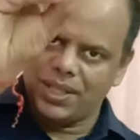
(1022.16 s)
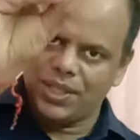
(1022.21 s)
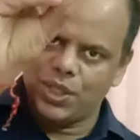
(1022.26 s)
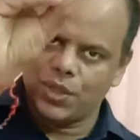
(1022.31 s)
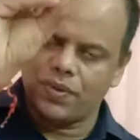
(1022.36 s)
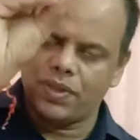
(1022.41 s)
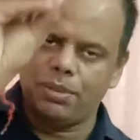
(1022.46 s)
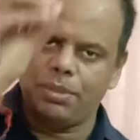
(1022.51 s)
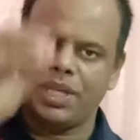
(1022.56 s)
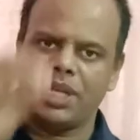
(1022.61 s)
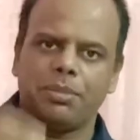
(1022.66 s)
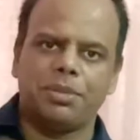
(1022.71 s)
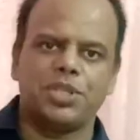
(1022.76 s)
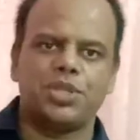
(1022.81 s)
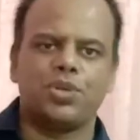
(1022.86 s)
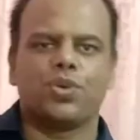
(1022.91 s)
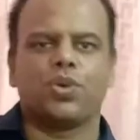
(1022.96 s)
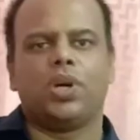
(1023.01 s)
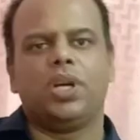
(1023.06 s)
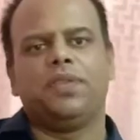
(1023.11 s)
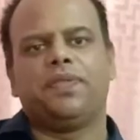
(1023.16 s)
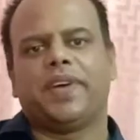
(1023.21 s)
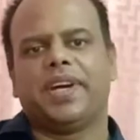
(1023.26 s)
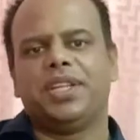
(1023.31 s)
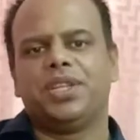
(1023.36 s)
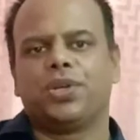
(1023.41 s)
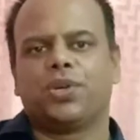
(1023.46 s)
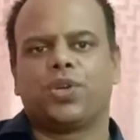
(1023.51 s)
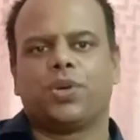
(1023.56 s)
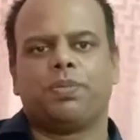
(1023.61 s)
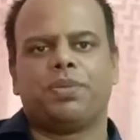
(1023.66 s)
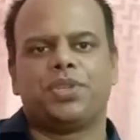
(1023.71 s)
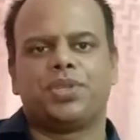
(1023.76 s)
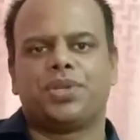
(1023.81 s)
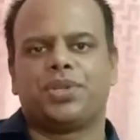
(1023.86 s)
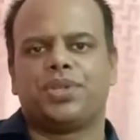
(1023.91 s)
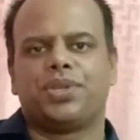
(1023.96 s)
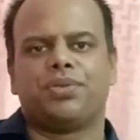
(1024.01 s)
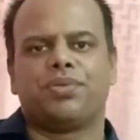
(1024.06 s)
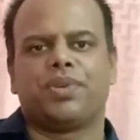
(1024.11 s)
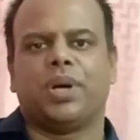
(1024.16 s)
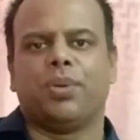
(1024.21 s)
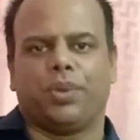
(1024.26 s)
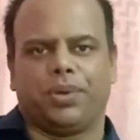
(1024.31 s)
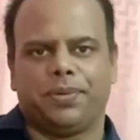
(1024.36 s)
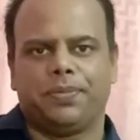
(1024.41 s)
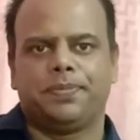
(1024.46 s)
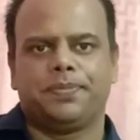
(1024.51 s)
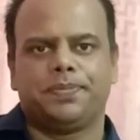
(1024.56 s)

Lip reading: you will be able to qualify the group discussion round.